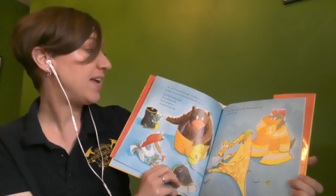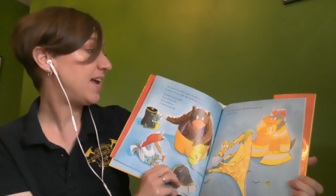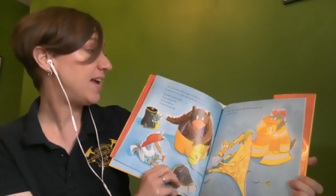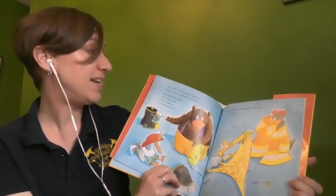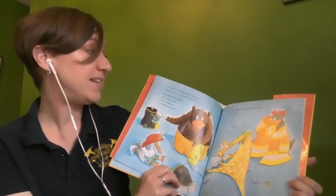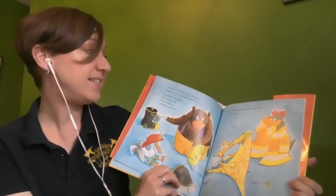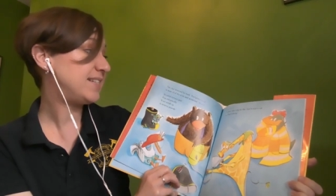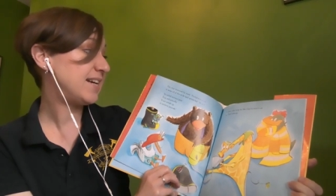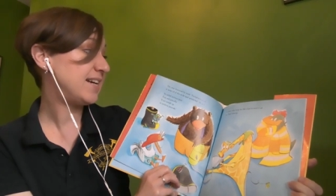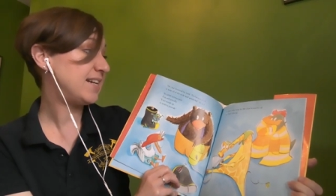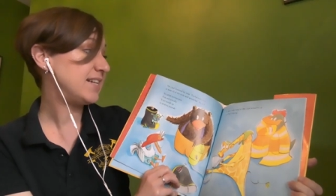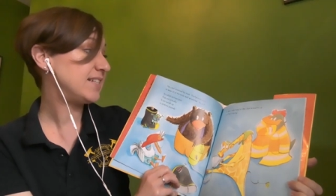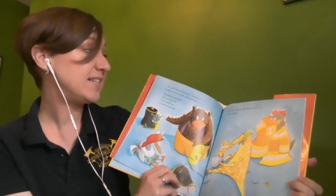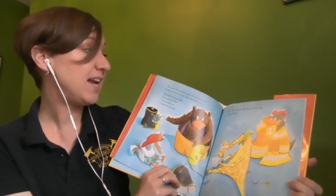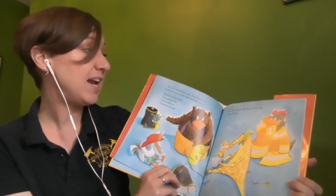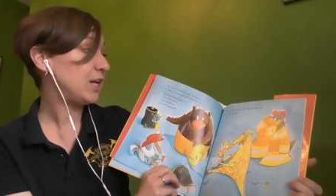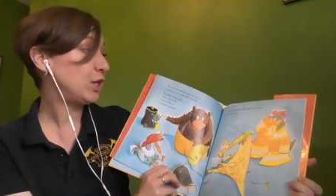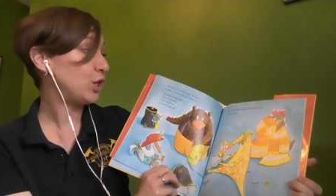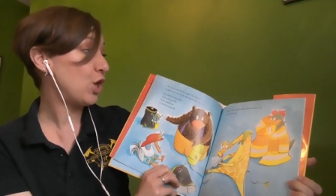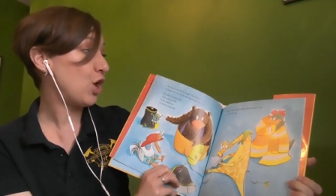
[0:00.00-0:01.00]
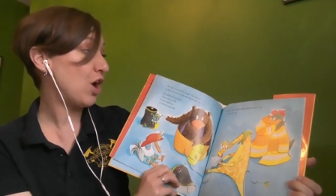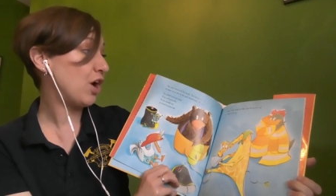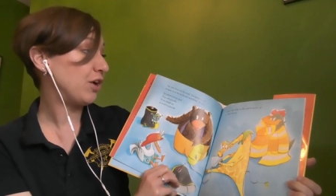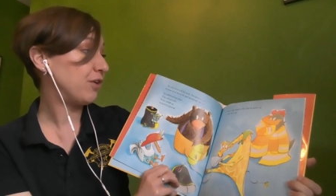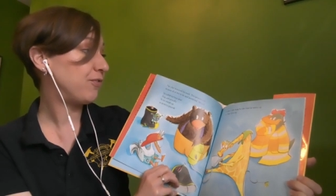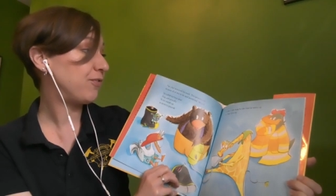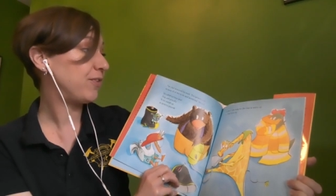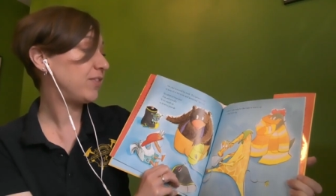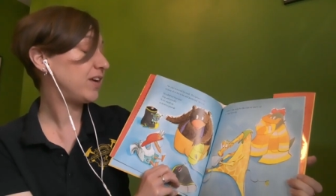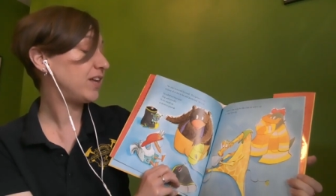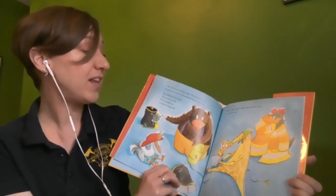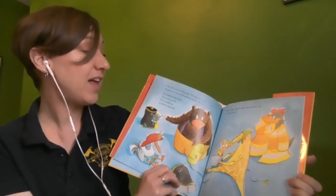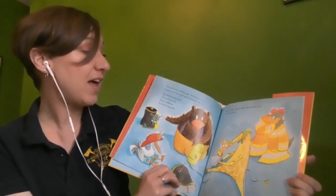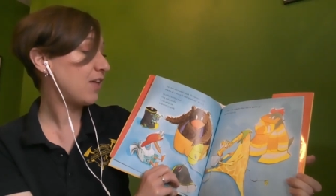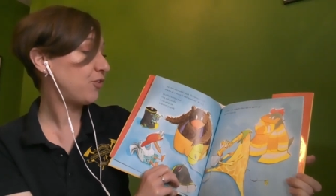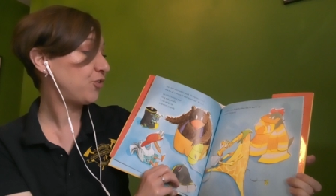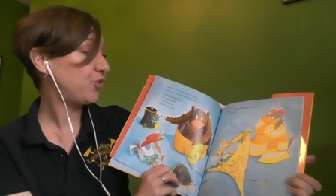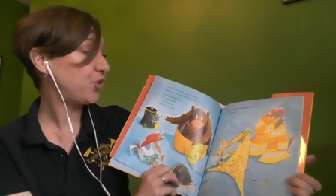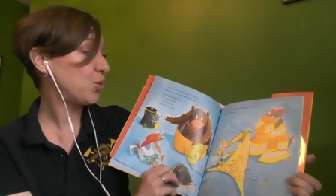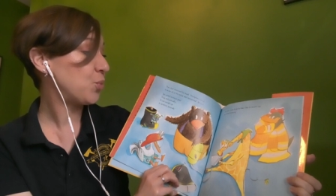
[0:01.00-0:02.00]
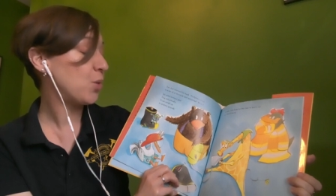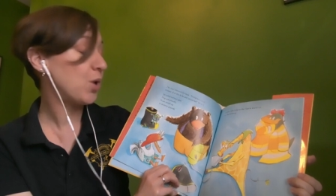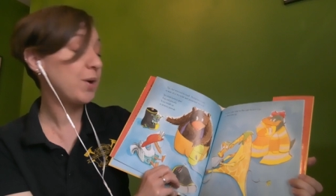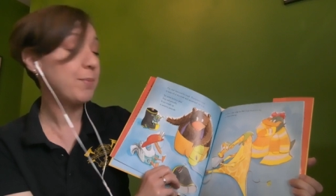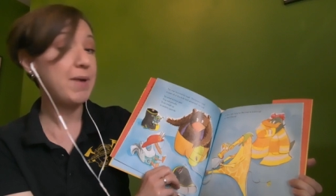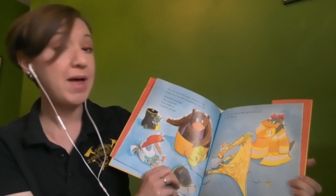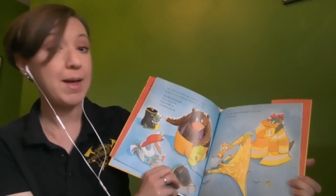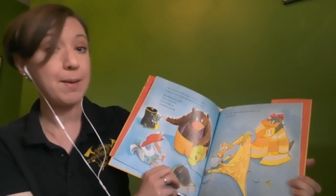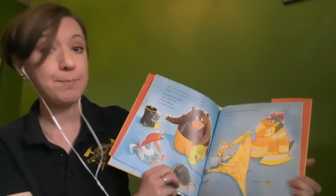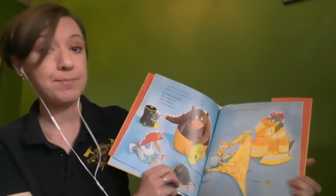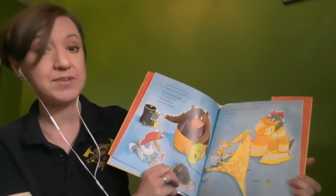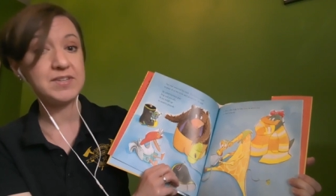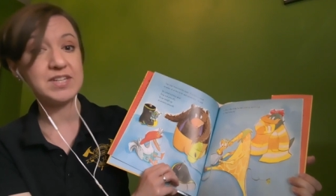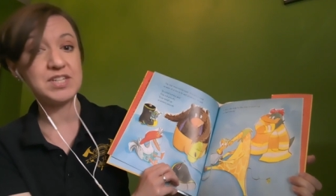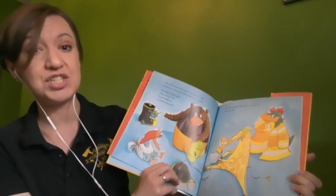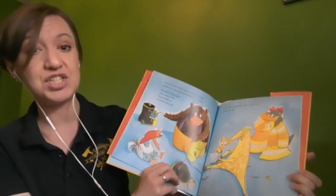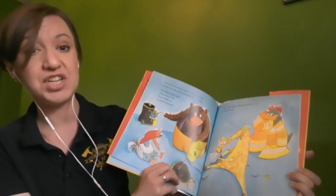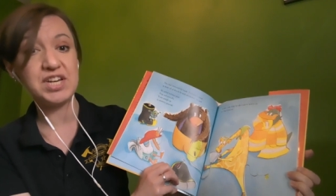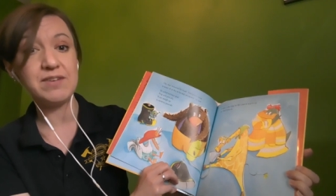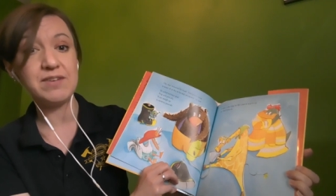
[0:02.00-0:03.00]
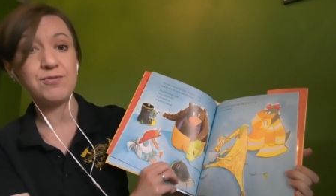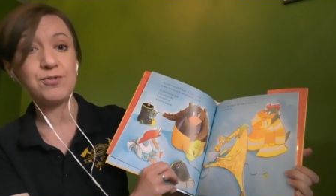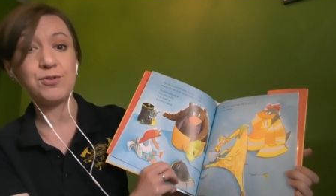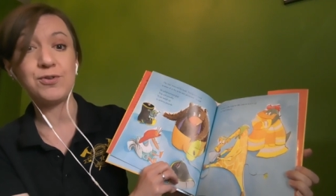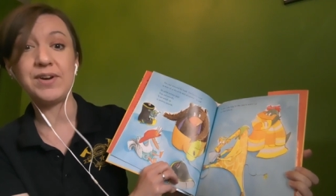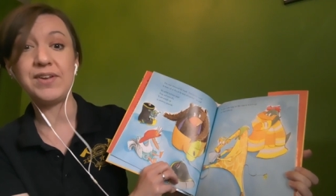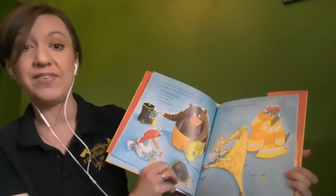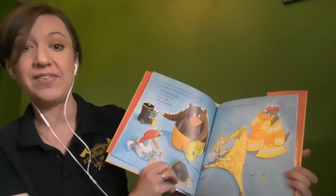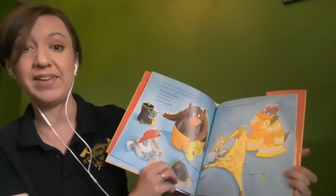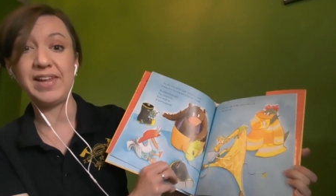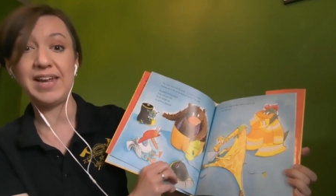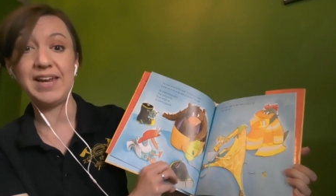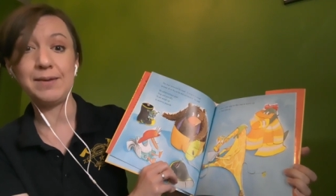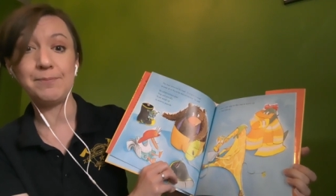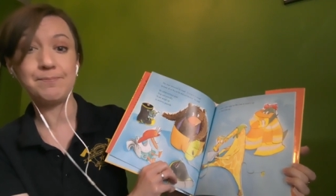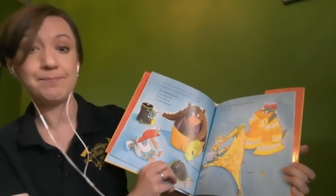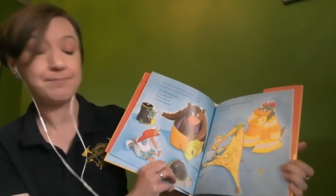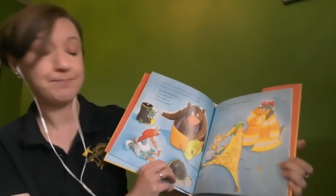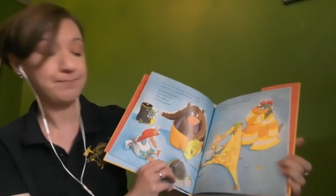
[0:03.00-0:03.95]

It didn't take long for the class to warm up to Chief Grizzly.